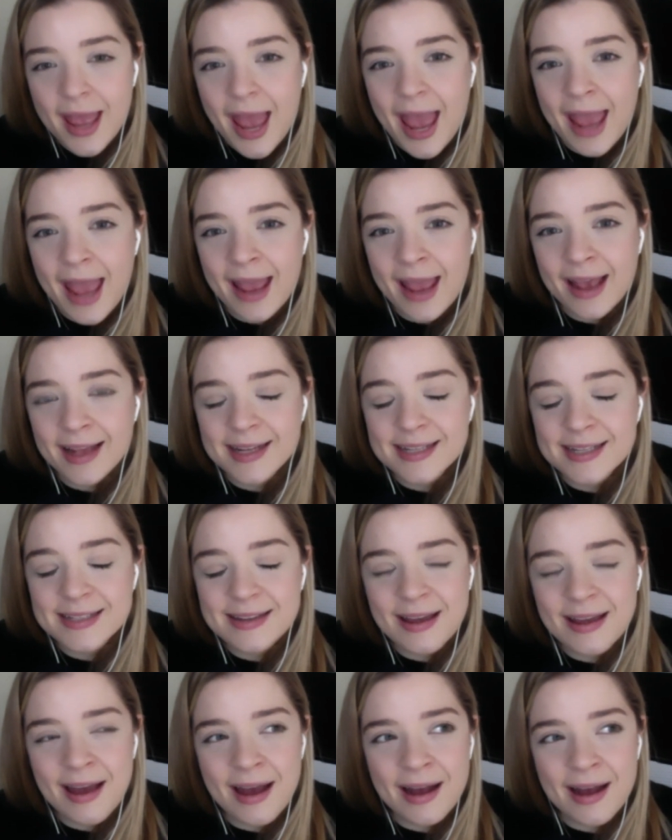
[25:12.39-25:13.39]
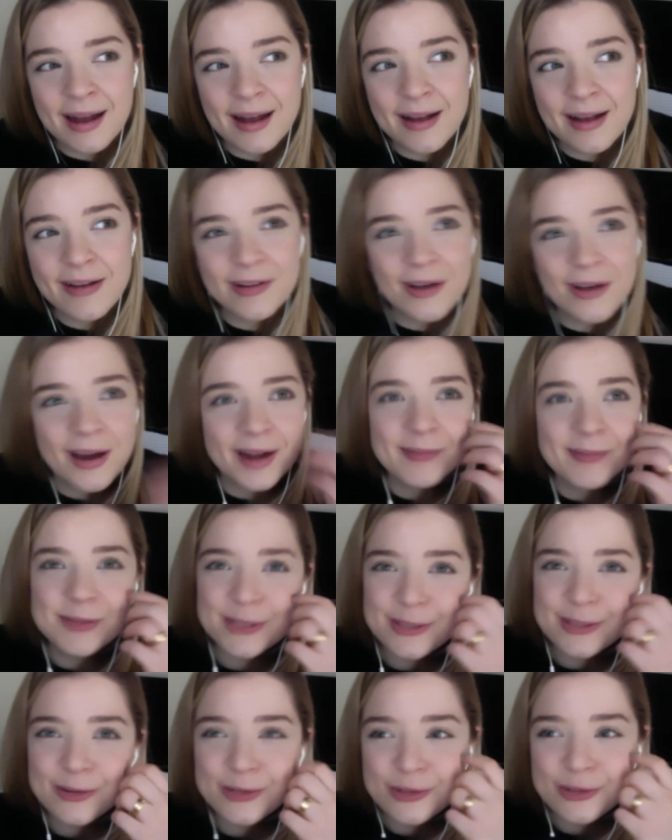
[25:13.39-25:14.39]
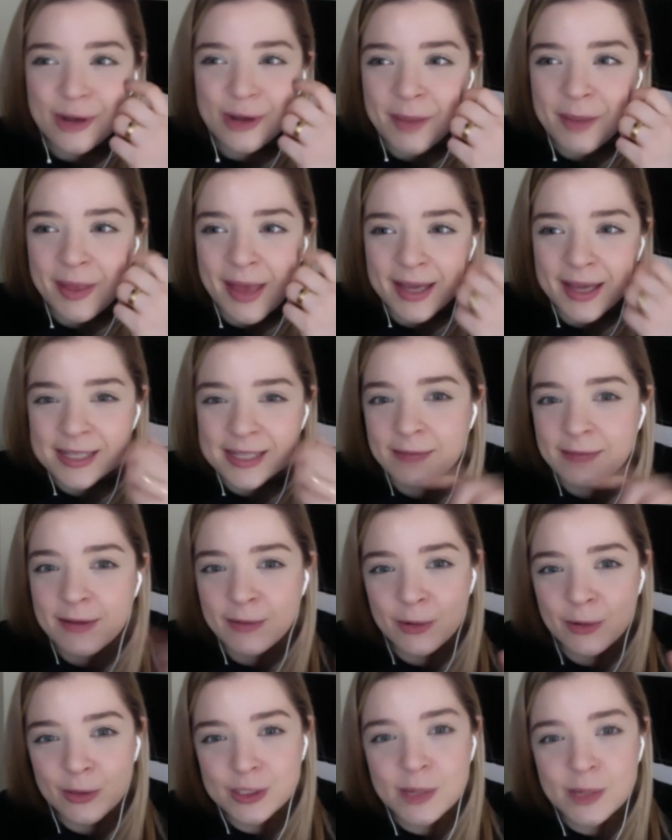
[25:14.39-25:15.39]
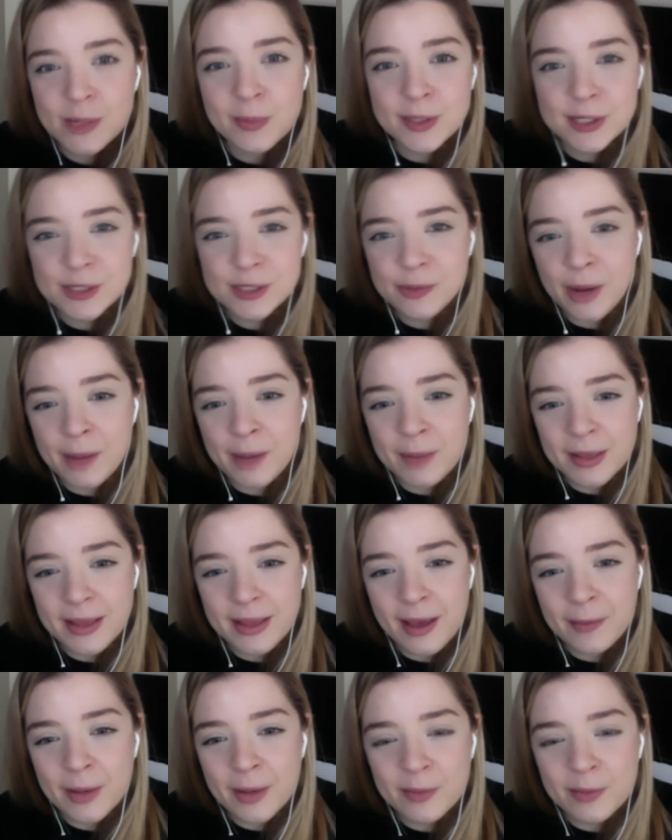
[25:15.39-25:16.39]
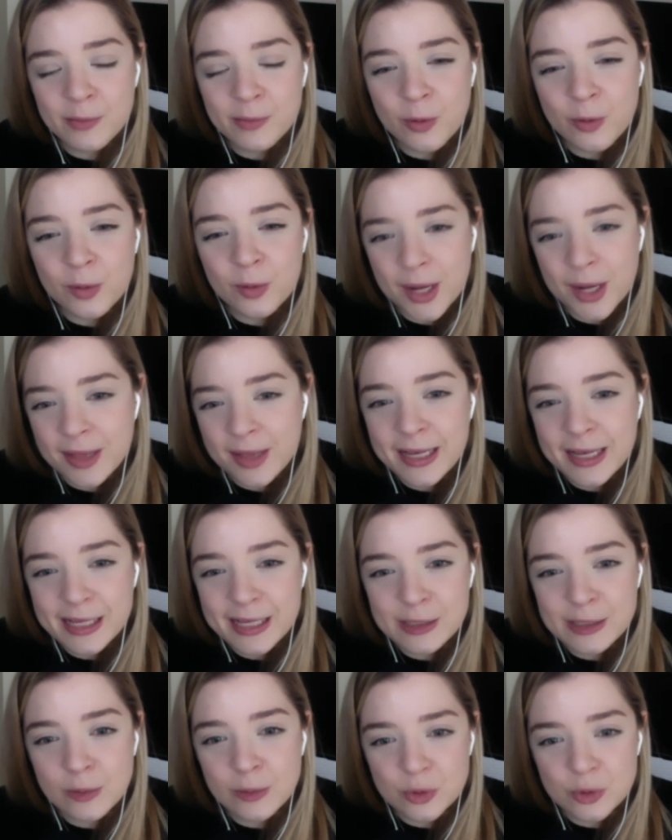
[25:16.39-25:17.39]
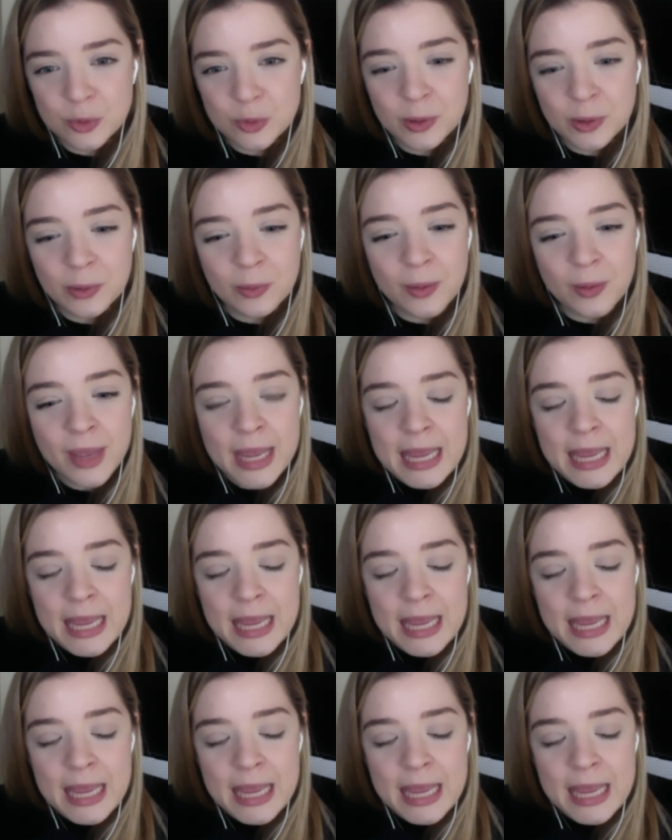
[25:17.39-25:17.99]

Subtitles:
And oh God, I'm just so struck by that because I've never heard someone describe it that way before, but I think it's so true.